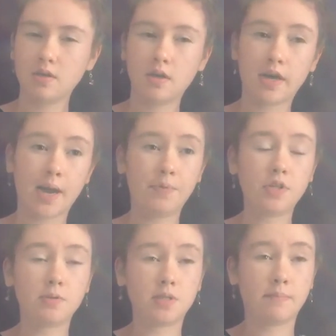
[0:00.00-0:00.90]
A couple
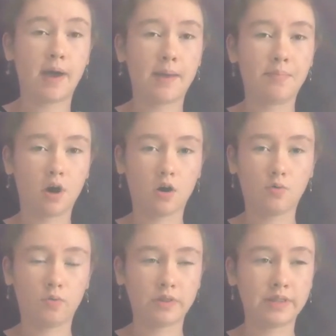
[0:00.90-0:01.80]
notes on my part.
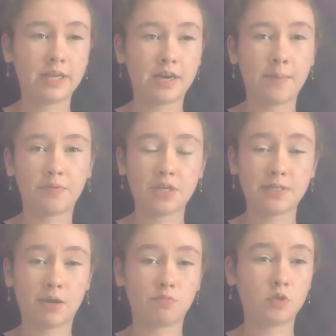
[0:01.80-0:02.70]
A couple things I
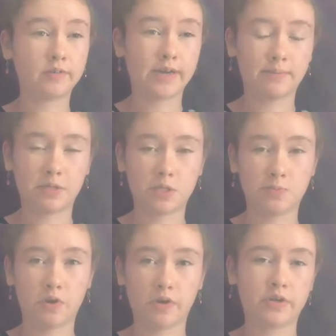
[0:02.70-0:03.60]
really liked about this
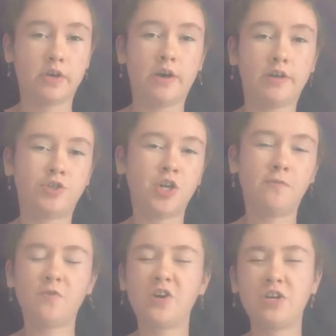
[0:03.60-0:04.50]
book.
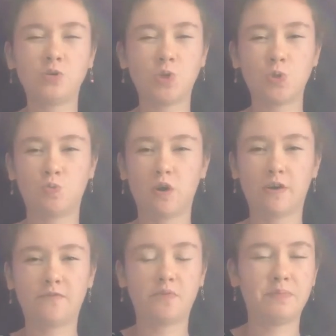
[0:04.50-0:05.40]
Jennifer A. Nielsen's work
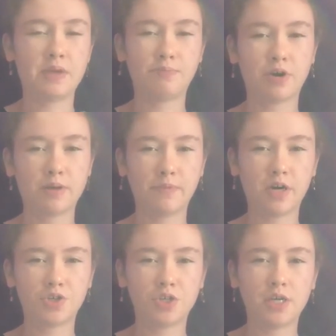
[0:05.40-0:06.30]
for me pretty
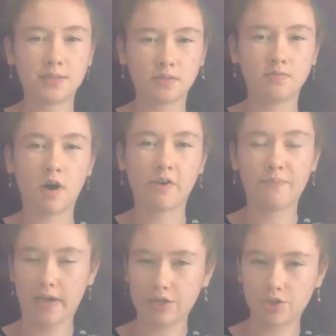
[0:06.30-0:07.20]
much is a lot of
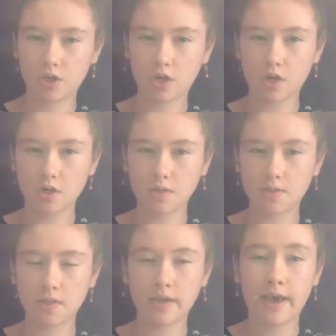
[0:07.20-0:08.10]
page turners
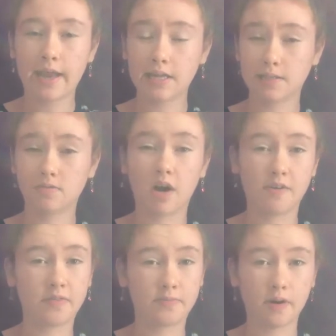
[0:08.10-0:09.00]
and it's a lot of
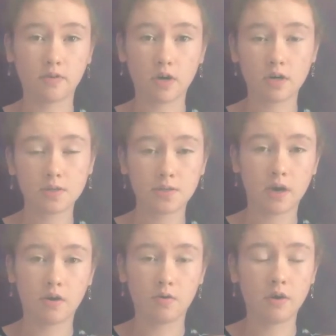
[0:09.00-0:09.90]
thriller.
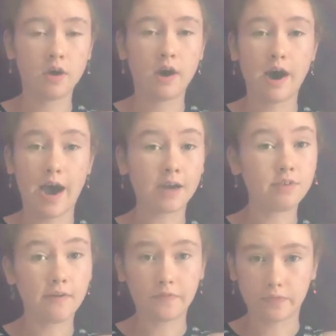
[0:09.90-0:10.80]
So I
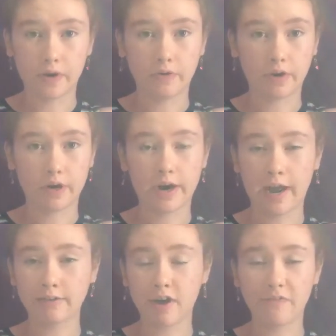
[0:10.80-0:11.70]
love thriller and
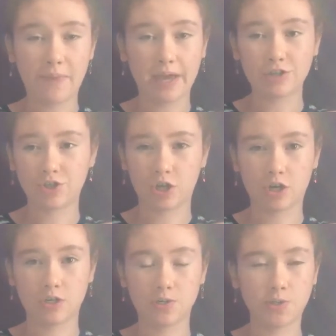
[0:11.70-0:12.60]
I love page
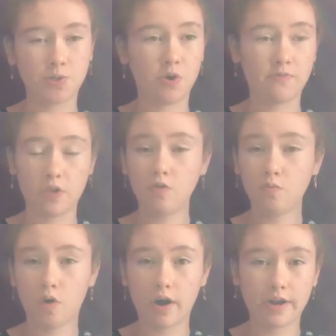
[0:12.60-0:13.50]
turners. So if you
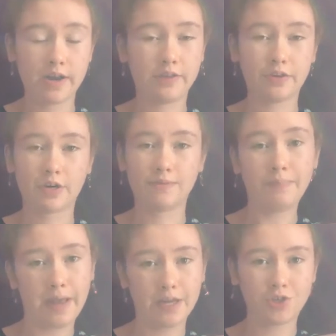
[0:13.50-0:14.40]
want another
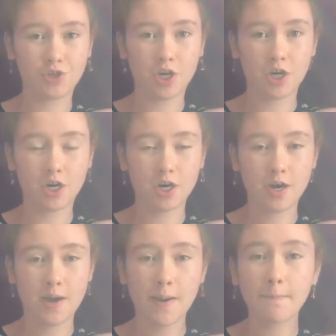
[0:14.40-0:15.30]
page turner,
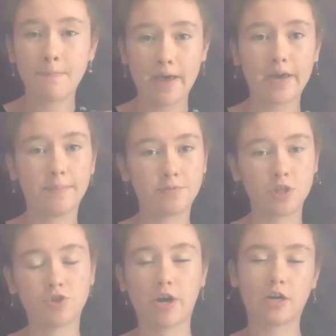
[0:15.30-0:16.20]
pick up the
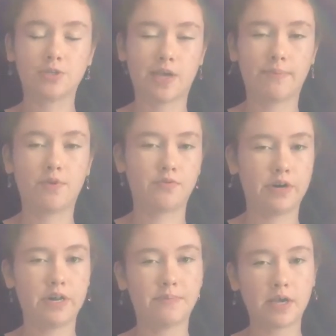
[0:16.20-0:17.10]
Traitor's Game and read
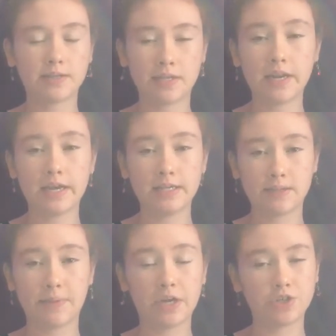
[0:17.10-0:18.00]
it because it is a
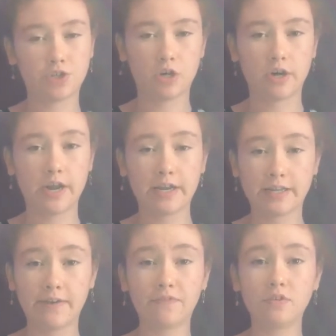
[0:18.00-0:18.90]
page turner. It
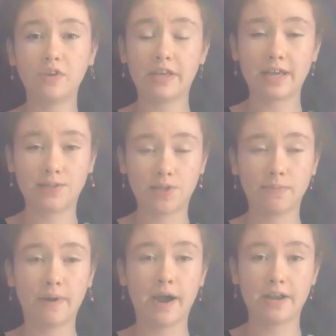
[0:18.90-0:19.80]
definitely gets your
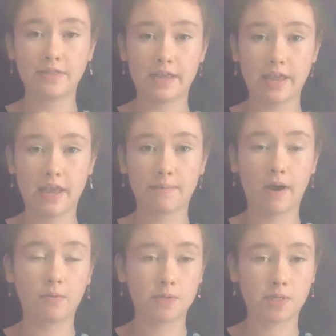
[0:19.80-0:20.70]
mind thinking
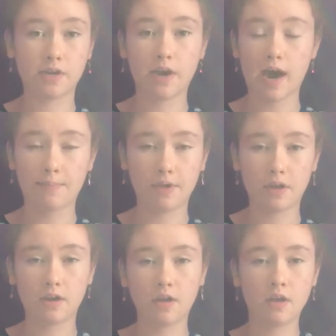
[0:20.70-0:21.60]
about what's going to
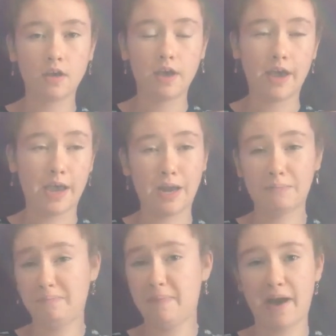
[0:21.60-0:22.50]
happen, and
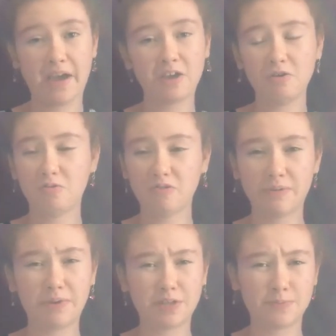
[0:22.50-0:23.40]
I couldn't really
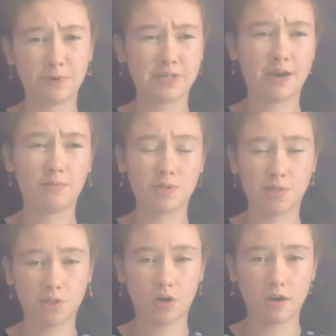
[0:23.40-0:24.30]
put this book down once I
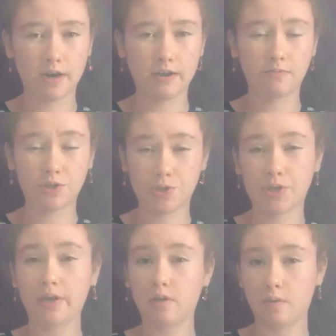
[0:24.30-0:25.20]
started it, which is a
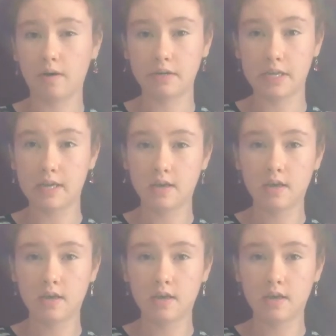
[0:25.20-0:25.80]
good quality.